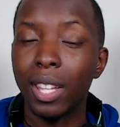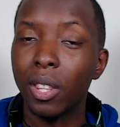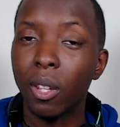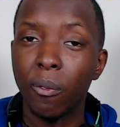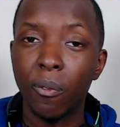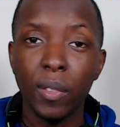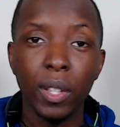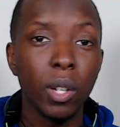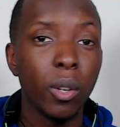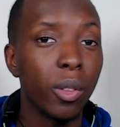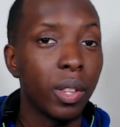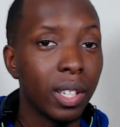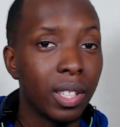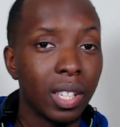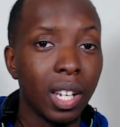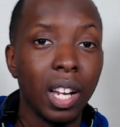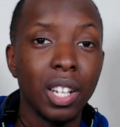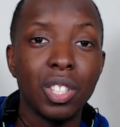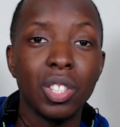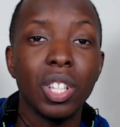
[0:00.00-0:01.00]
The feel, the
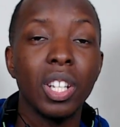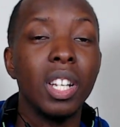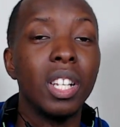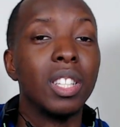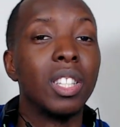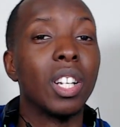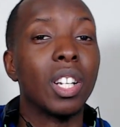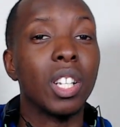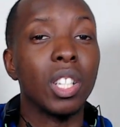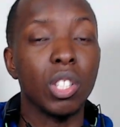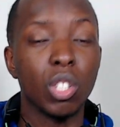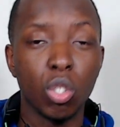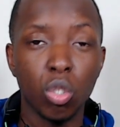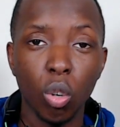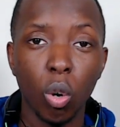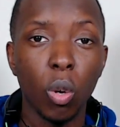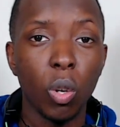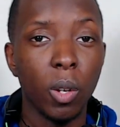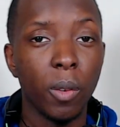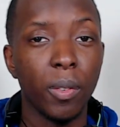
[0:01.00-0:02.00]
touch, the
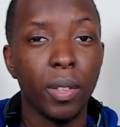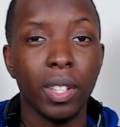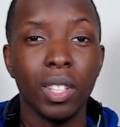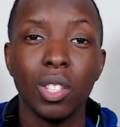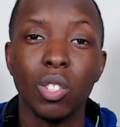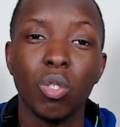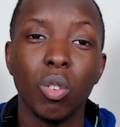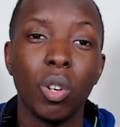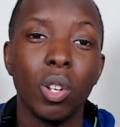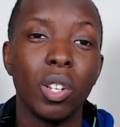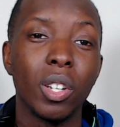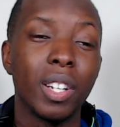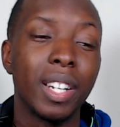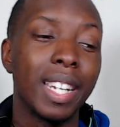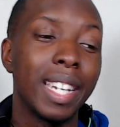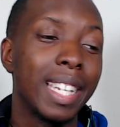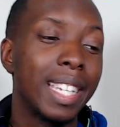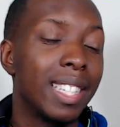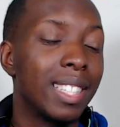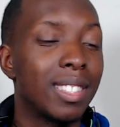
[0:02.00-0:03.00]
control of the controller
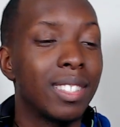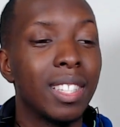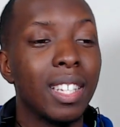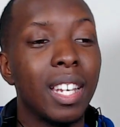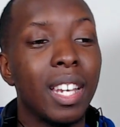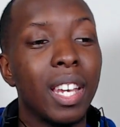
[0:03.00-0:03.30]
is